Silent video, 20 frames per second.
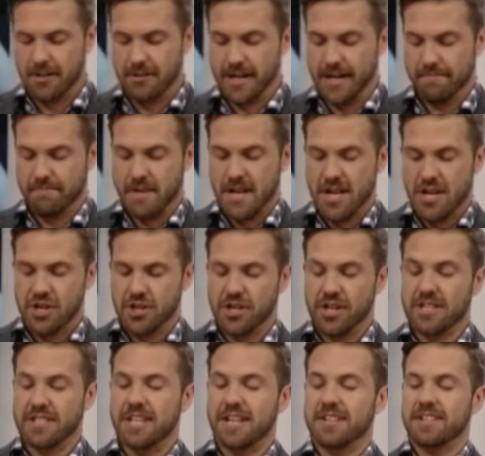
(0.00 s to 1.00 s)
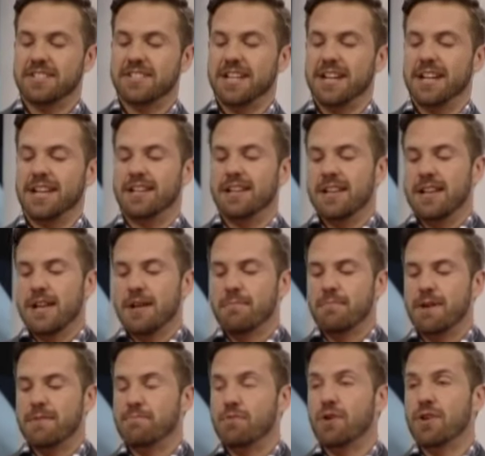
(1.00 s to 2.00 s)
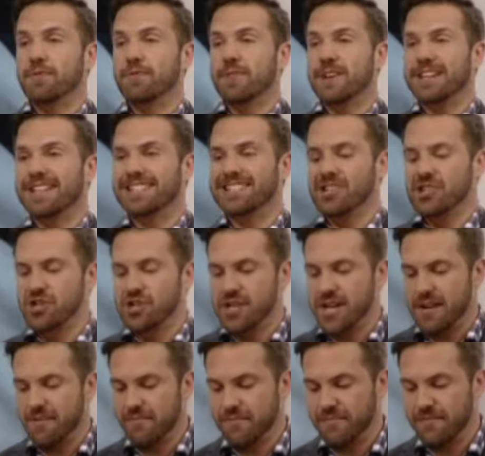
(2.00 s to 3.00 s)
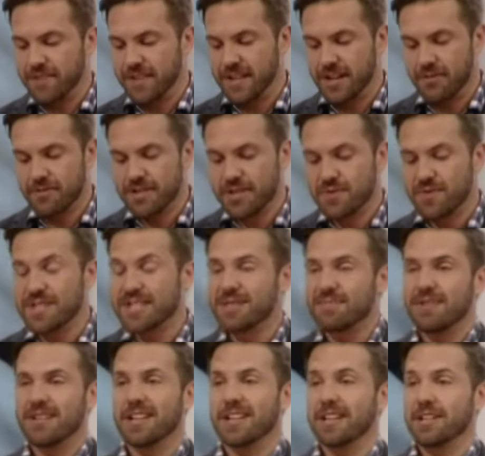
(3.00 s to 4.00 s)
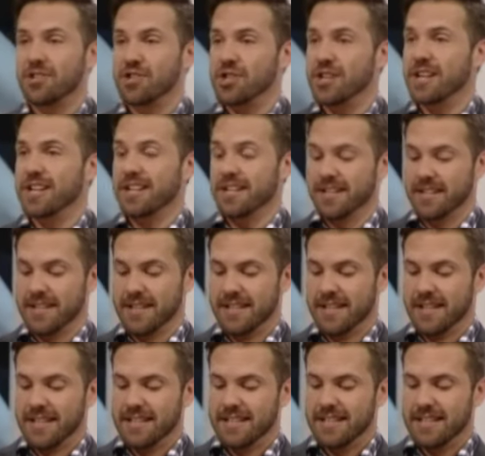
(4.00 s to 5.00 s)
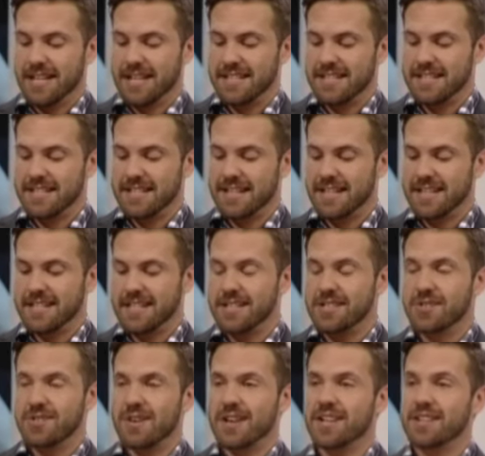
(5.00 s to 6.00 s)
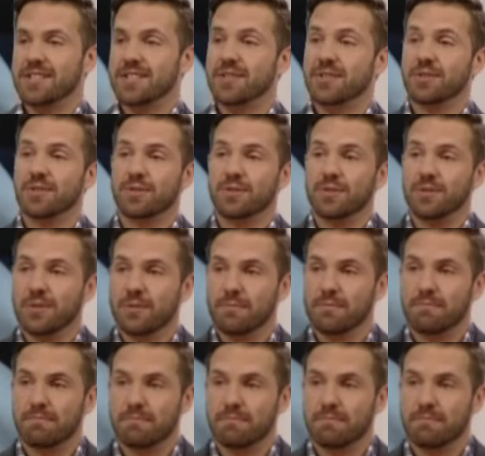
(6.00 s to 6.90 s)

All right. Chantel said, My boyfriend is a chef. He always treats me like a chicken. Last night, he tried to